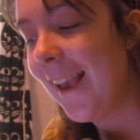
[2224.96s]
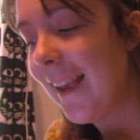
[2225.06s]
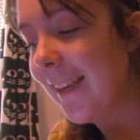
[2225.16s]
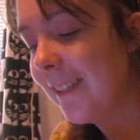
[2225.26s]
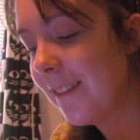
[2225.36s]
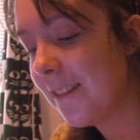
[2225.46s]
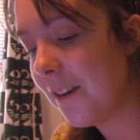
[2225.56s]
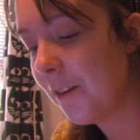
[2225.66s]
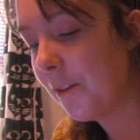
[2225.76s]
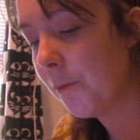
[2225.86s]
and
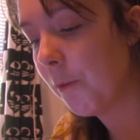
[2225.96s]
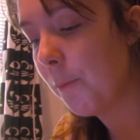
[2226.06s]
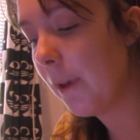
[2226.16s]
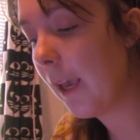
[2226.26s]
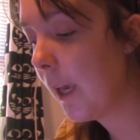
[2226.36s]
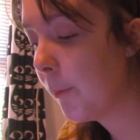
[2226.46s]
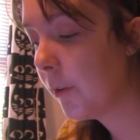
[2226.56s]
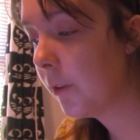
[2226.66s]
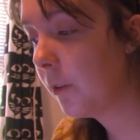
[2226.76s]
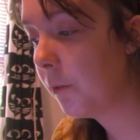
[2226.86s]
so would be
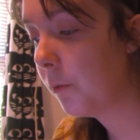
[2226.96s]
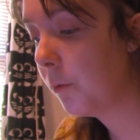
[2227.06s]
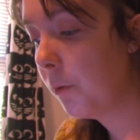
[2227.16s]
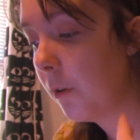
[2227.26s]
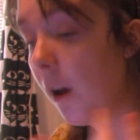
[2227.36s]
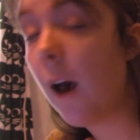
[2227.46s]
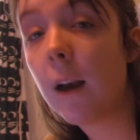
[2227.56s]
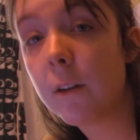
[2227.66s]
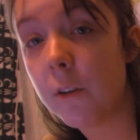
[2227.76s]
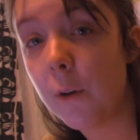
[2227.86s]
able to
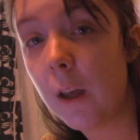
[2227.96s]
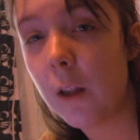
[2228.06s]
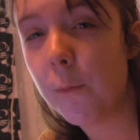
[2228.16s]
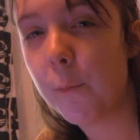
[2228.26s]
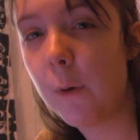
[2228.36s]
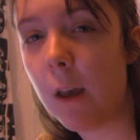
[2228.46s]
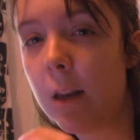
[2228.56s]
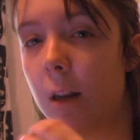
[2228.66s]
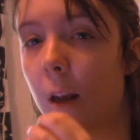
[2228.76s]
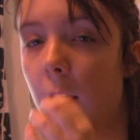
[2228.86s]
talk to it,
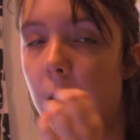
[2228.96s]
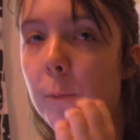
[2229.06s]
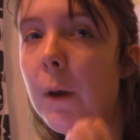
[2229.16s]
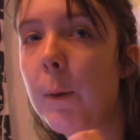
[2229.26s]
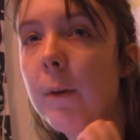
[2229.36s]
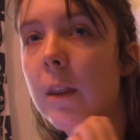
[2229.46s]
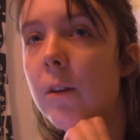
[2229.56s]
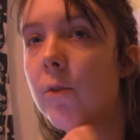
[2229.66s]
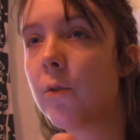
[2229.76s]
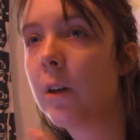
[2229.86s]
but maybe
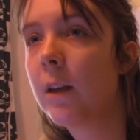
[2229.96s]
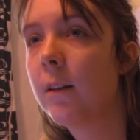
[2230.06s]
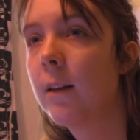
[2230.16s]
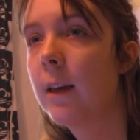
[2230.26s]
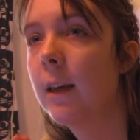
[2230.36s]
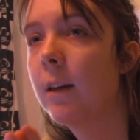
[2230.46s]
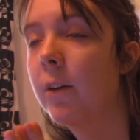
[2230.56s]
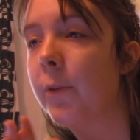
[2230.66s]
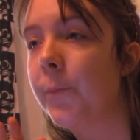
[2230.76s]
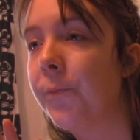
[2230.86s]
this tree is like
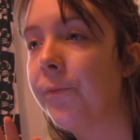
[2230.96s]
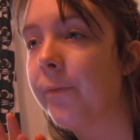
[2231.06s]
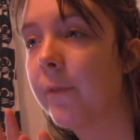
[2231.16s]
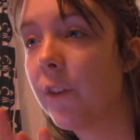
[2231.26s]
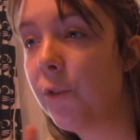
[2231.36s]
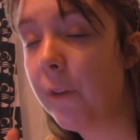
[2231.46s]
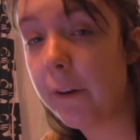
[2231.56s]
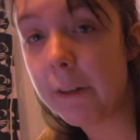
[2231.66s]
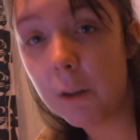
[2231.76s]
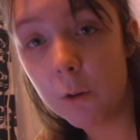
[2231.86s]

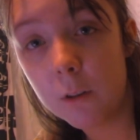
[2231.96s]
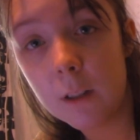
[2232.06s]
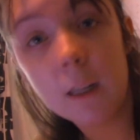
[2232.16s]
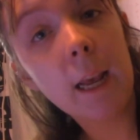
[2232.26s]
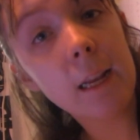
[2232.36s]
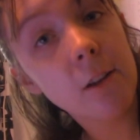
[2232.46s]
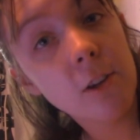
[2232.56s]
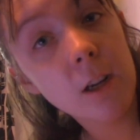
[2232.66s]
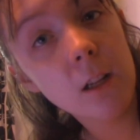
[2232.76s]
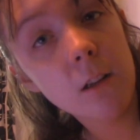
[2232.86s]
very old and
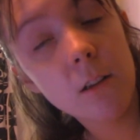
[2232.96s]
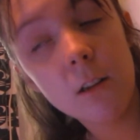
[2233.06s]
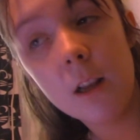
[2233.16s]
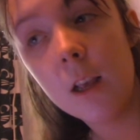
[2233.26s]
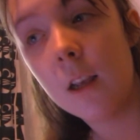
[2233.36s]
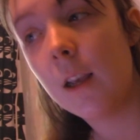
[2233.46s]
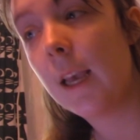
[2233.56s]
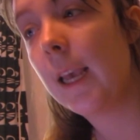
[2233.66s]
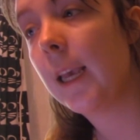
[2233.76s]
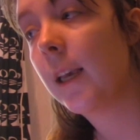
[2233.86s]
ancient
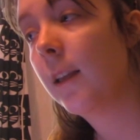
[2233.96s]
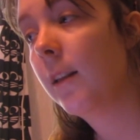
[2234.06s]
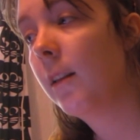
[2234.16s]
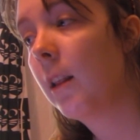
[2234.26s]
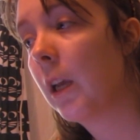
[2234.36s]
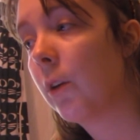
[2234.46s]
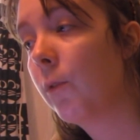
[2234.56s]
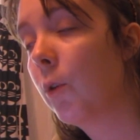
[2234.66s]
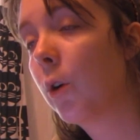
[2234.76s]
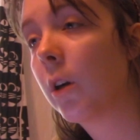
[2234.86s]
and
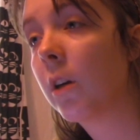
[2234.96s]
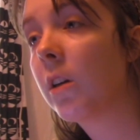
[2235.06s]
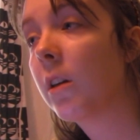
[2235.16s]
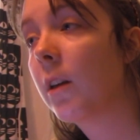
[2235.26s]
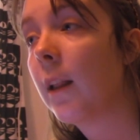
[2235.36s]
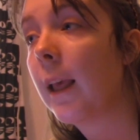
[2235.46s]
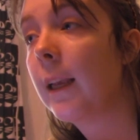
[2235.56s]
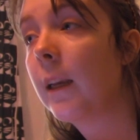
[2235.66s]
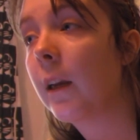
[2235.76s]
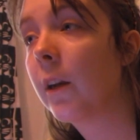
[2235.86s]
therefore
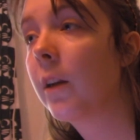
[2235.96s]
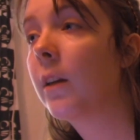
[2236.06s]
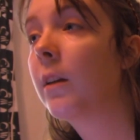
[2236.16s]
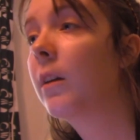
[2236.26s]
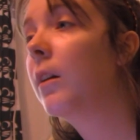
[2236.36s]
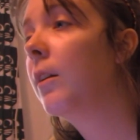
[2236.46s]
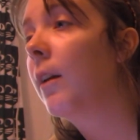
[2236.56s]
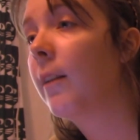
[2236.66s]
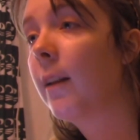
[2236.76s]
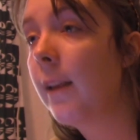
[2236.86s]
like
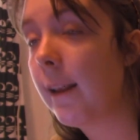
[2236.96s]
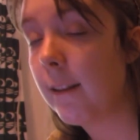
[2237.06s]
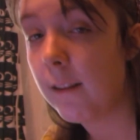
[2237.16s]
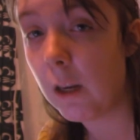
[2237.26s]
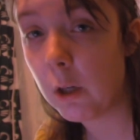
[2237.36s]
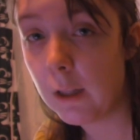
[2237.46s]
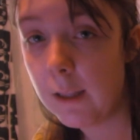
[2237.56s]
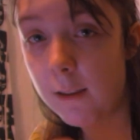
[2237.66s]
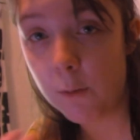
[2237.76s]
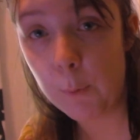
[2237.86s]
doesn't necessarily
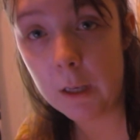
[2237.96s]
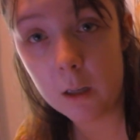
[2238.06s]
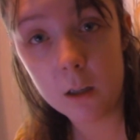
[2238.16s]
speak